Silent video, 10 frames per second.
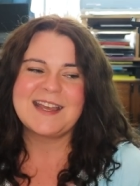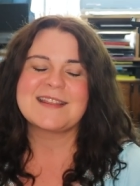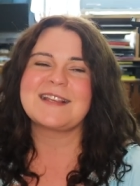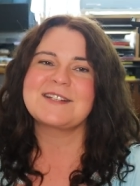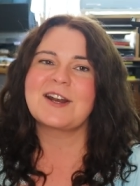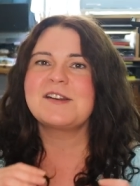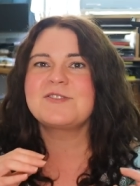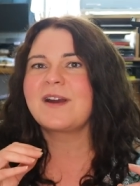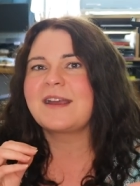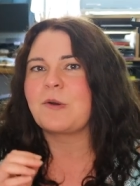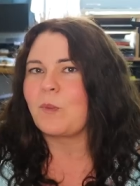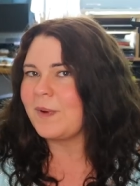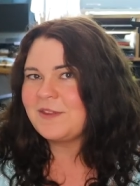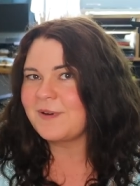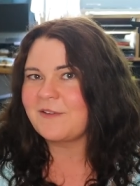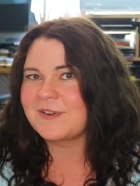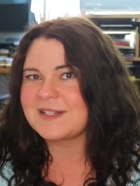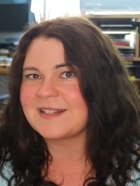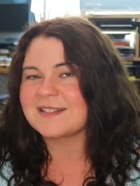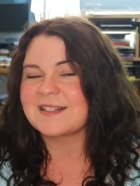They started drawing with
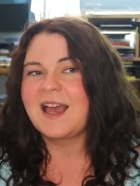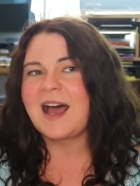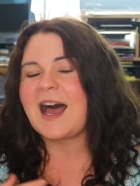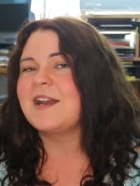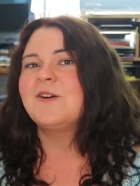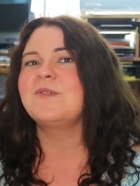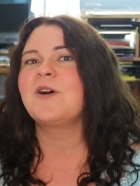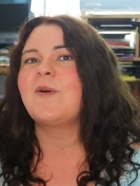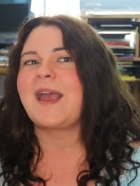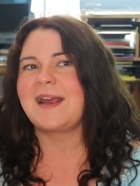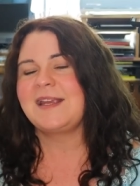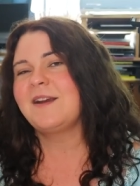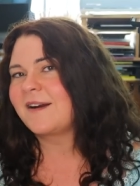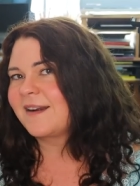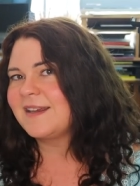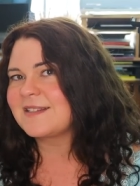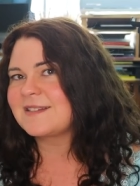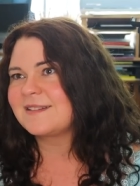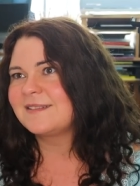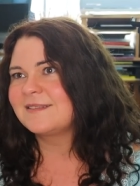references. I don't know any
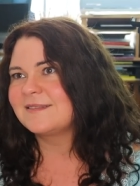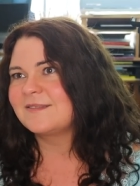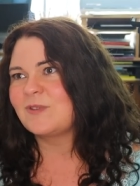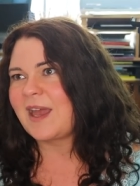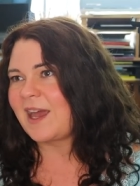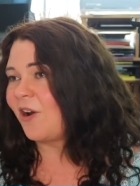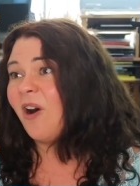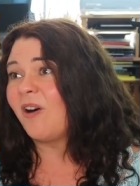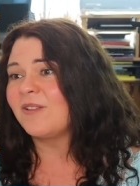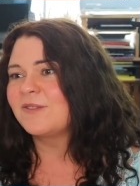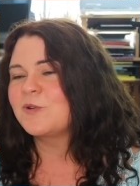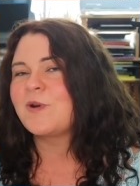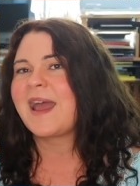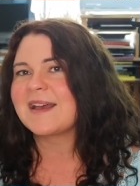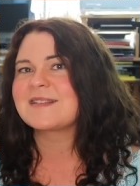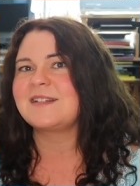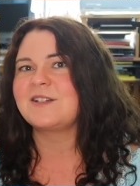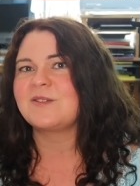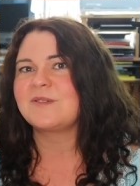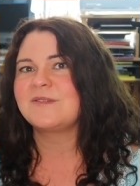artist at all who
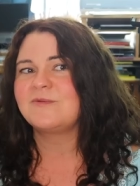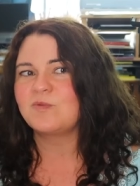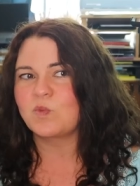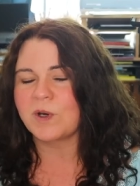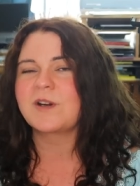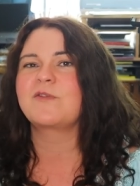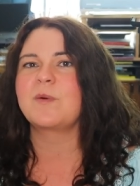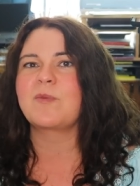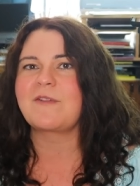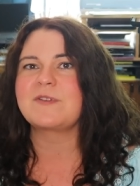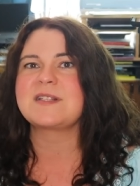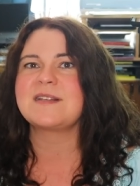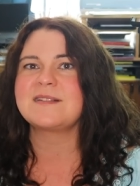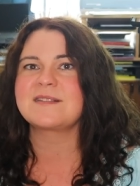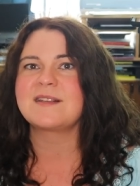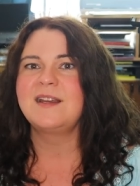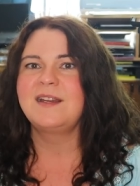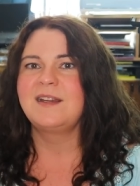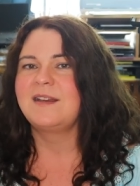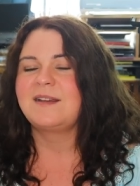hasn't worked from references,
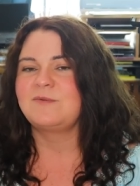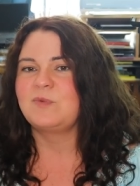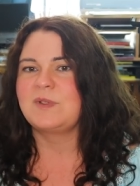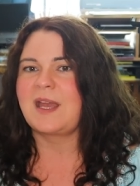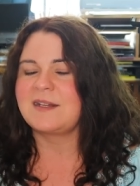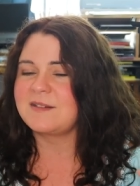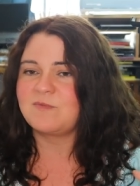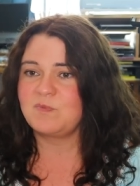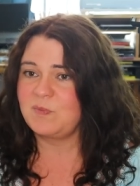and